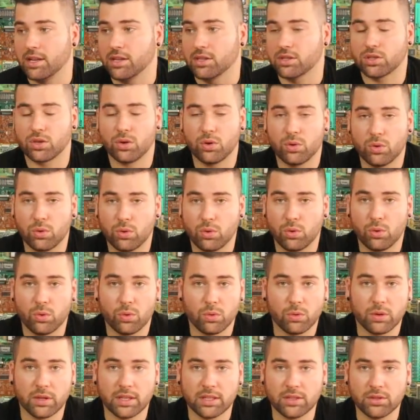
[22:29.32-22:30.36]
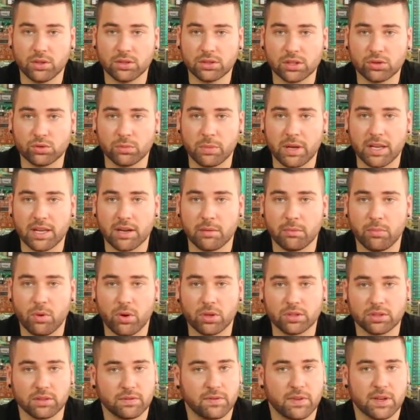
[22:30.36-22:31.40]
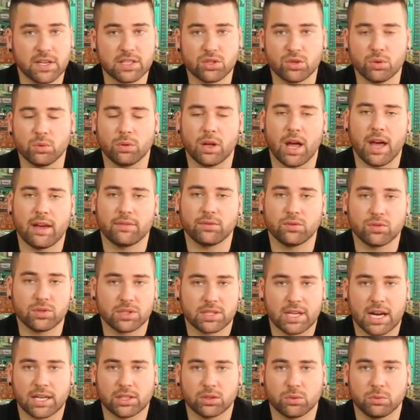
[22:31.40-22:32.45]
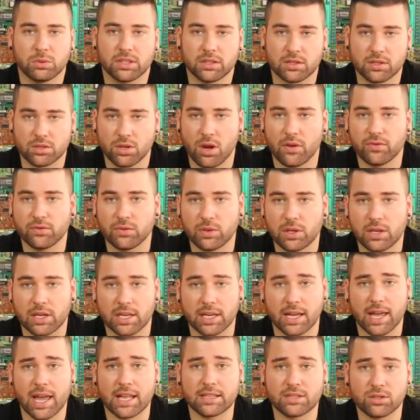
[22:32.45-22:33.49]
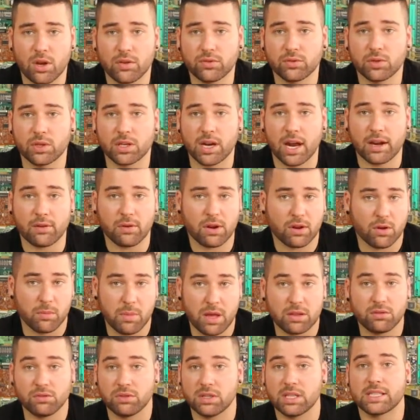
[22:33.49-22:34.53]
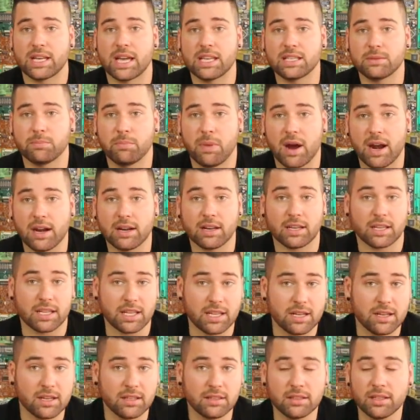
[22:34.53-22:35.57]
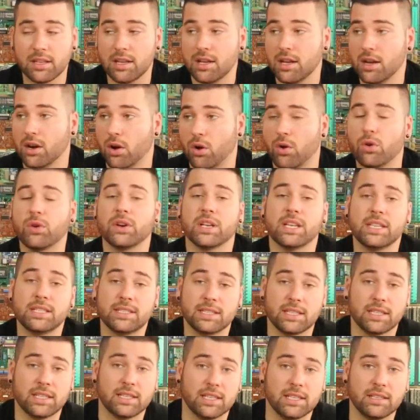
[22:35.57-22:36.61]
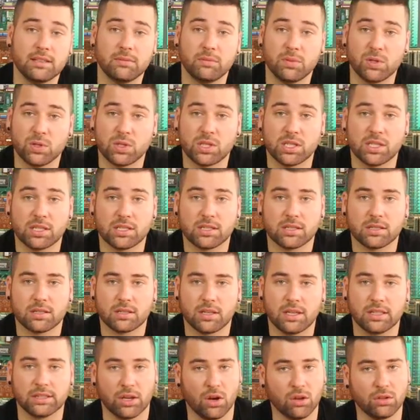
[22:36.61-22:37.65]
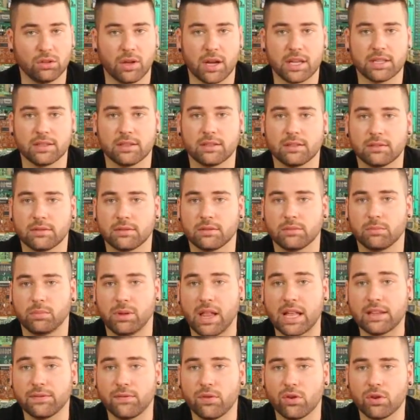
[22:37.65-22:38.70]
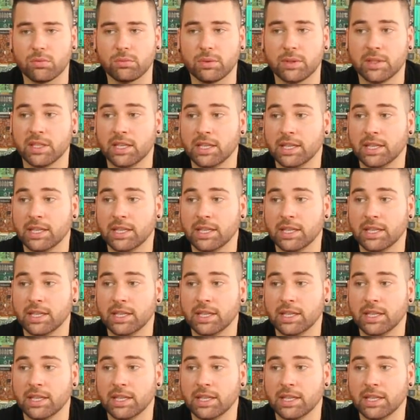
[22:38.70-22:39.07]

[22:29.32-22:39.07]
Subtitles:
So in order to make a board, first you will have to start with a software, a CAD software. I recommend you Design Spark, Eagle, or EasyEDE, which is an online platform.